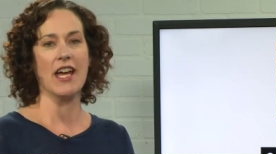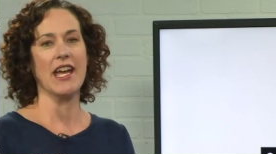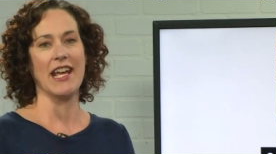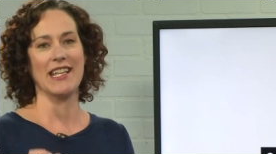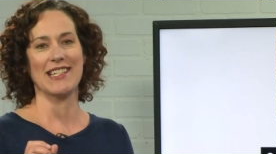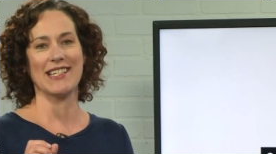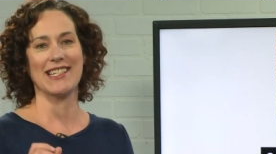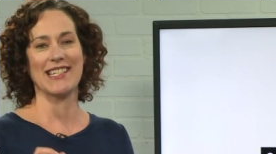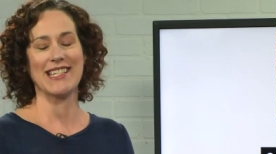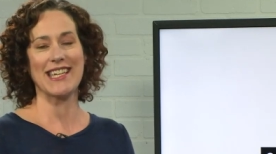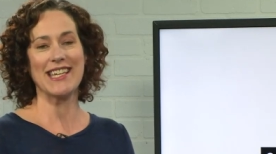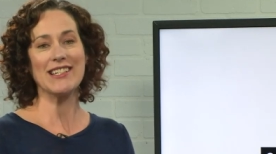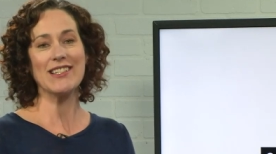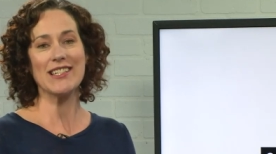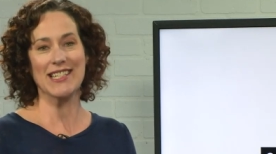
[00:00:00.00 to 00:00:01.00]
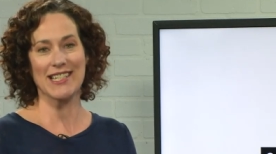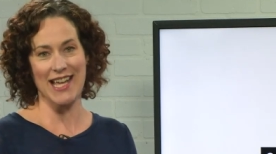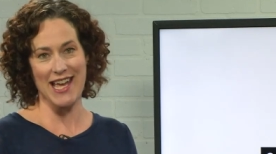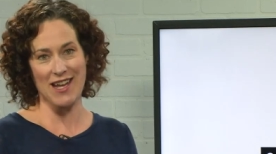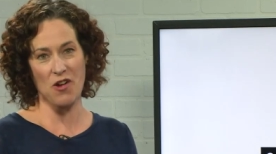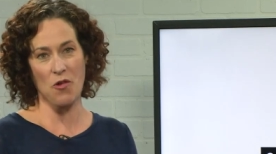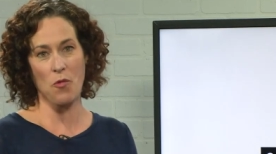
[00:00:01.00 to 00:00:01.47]
It's a skill
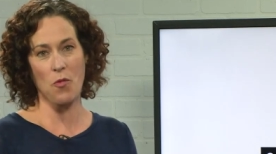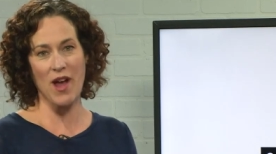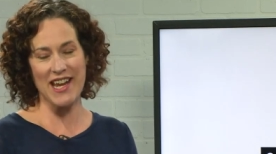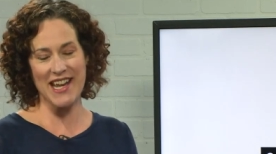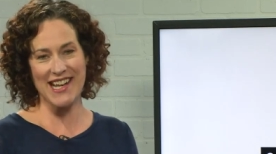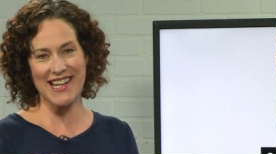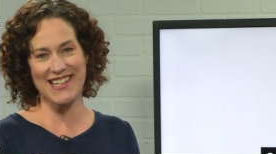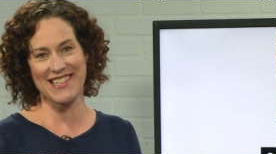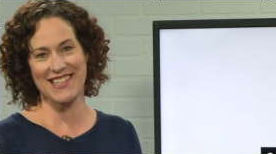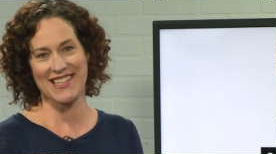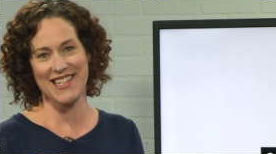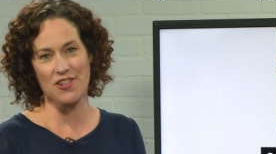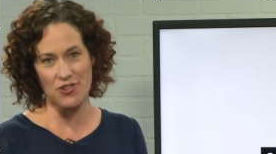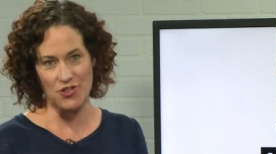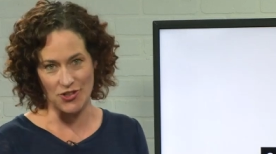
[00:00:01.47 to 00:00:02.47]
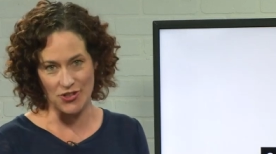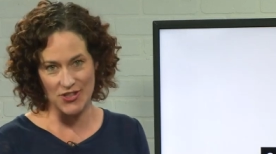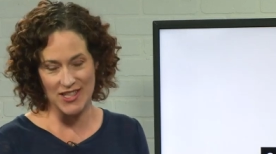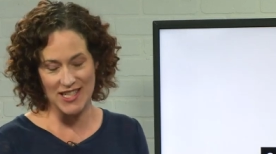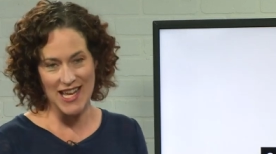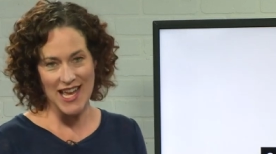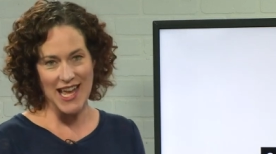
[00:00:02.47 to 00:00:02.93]
set wedding
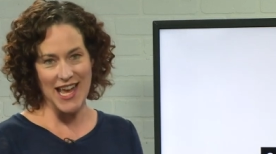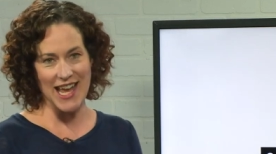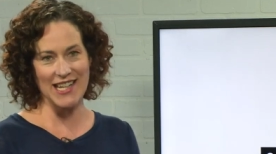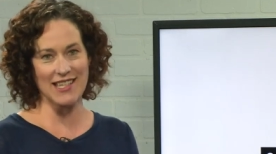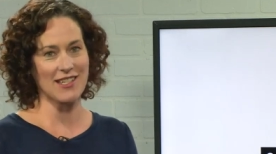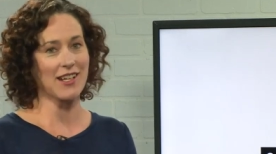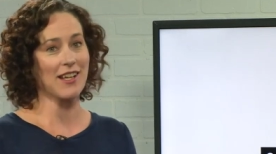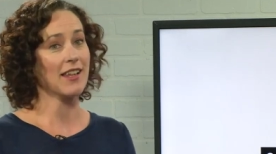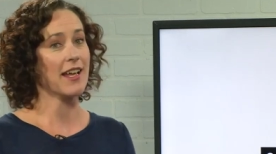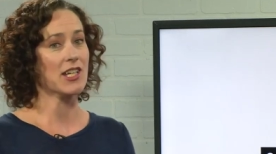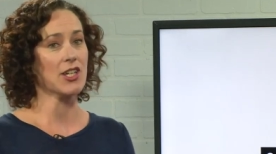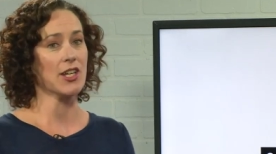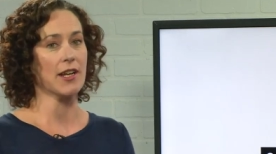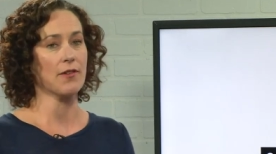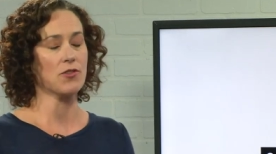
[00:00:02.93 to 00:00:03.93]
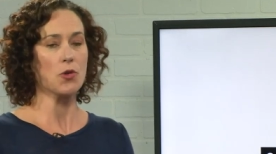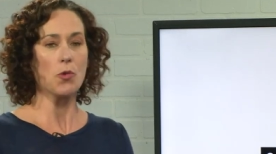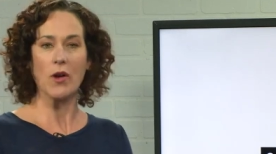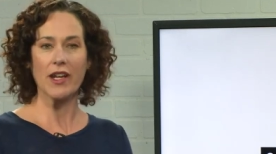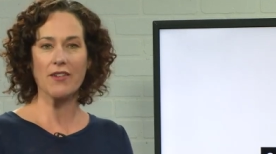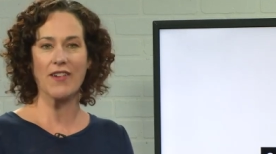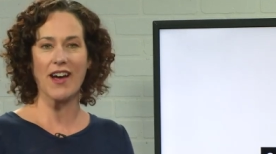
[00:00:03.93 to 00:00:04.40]
essentials, and it's a collection of
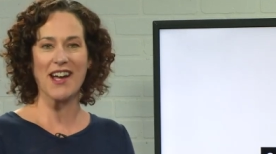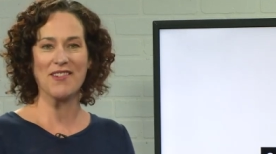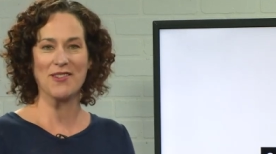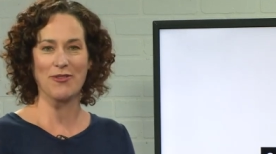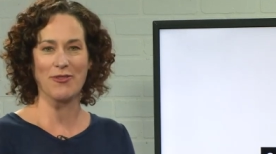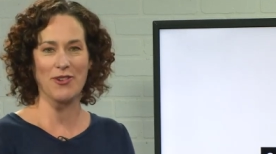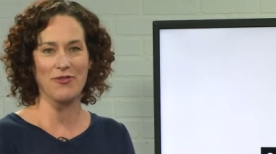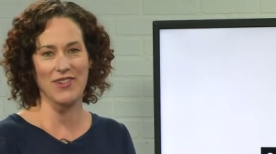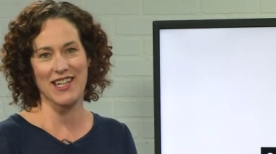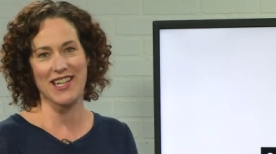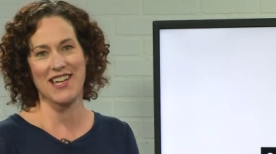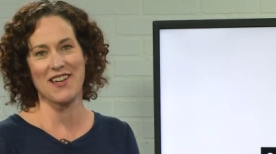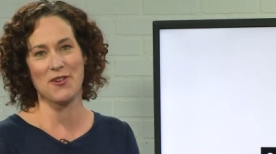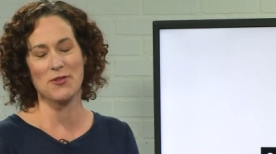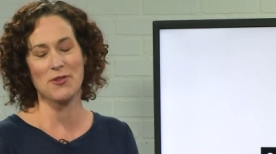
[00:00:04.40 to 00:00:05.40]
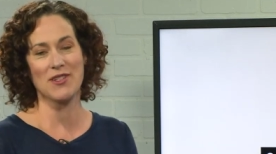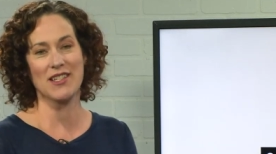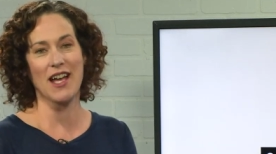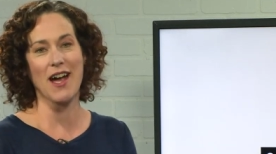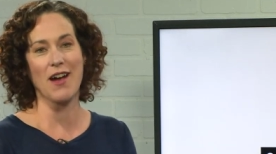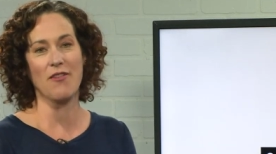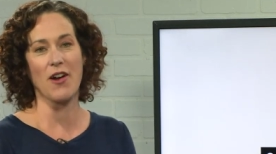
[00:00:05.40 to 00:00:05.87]
twenty-five different videos
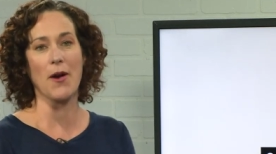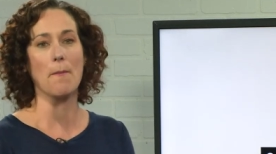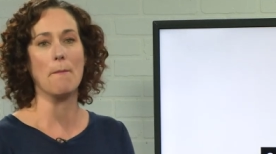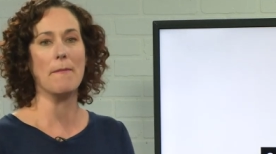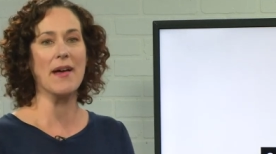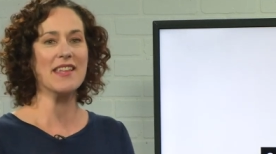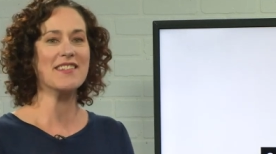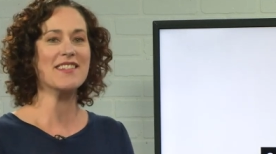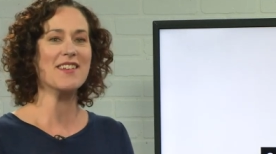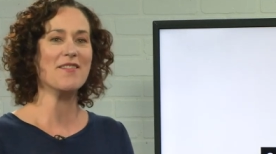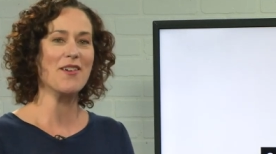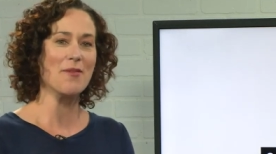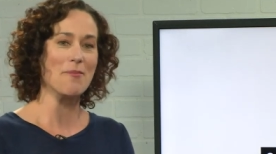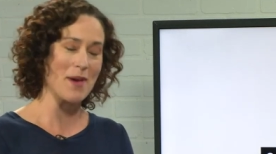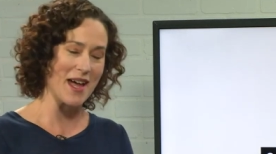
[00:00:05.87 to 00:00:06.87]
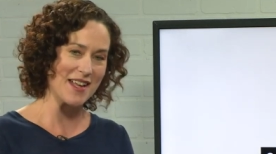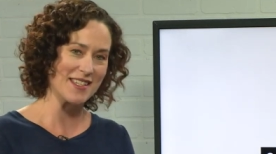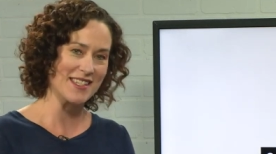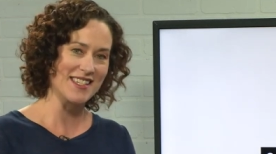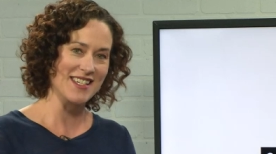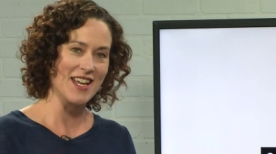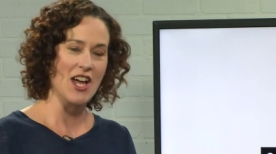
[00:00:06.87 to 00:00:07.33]
of our best of our
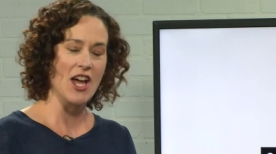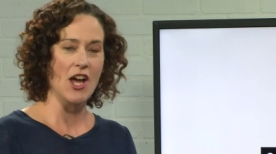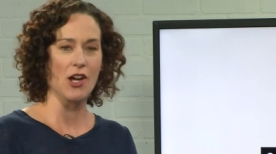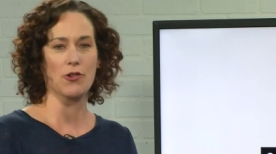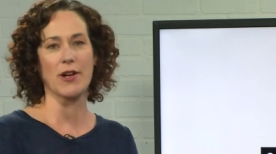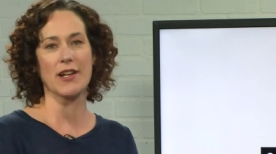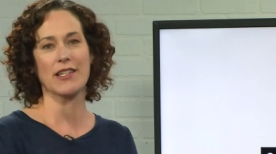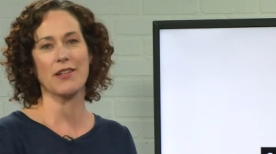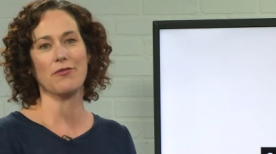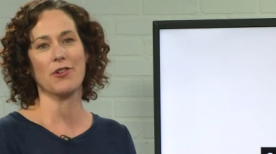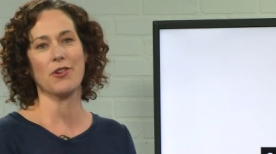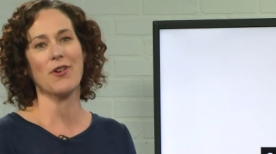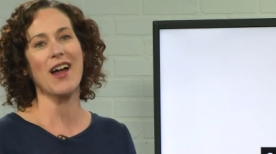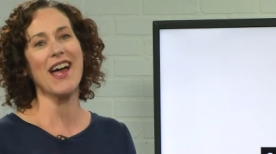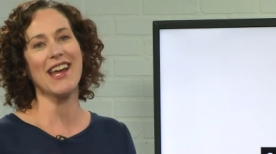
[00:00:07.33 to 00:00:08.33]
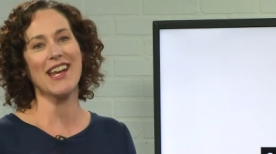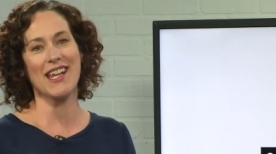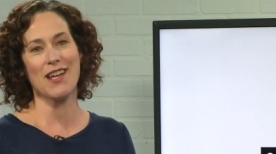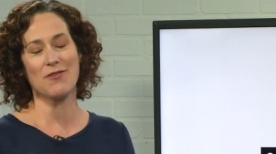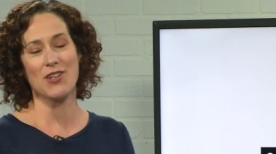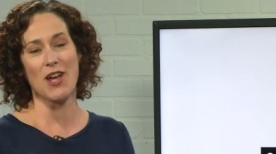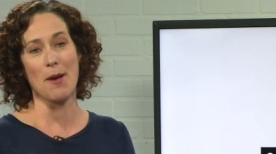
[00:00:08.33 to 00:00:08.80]
best across a
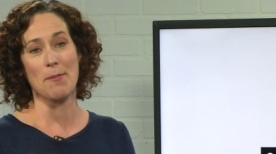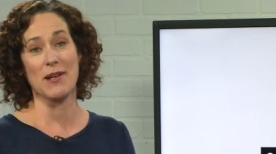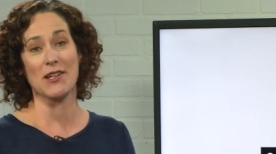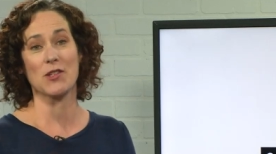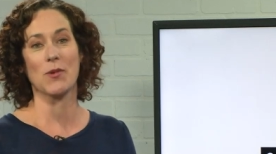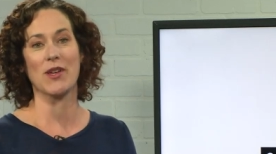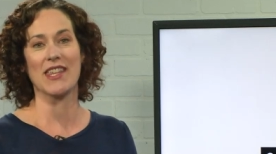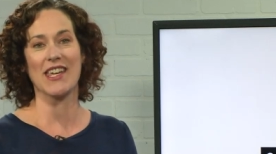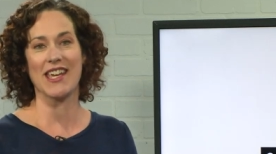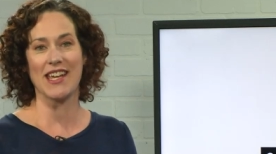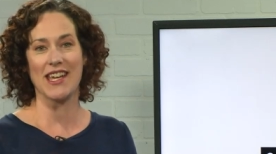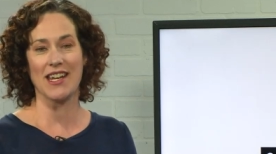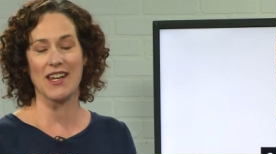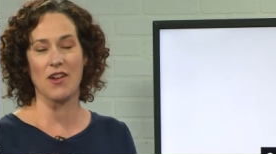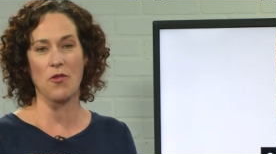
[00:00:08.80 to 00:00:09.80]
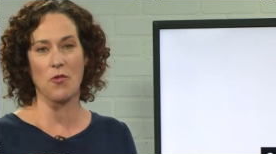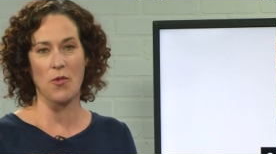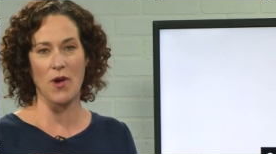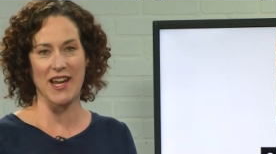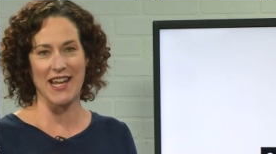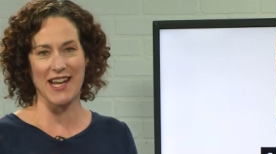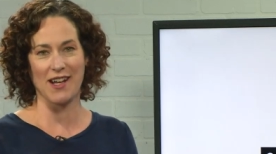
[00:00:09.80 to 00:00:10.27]
variety of topics within
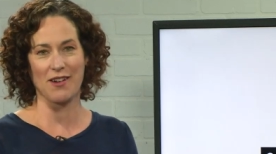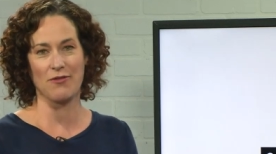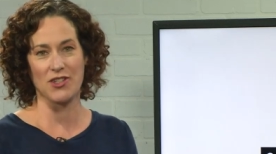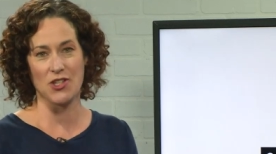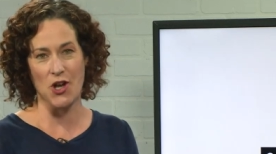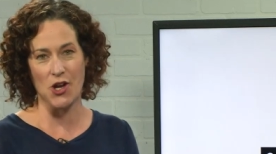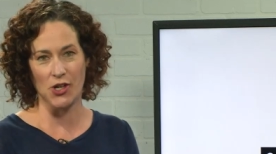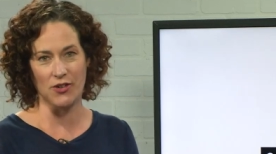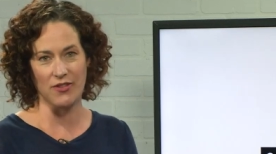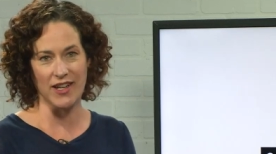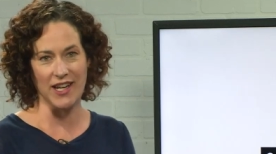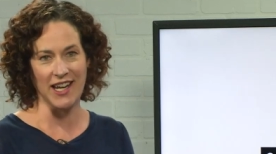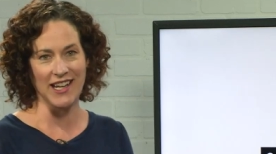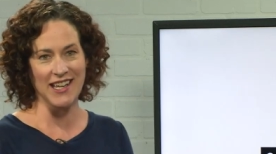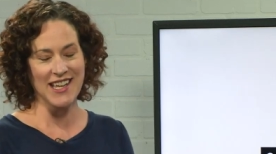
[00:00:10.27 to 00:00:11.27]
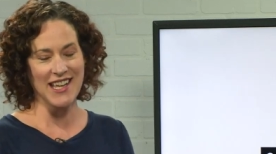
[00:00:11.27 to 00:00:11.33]
wedding photography.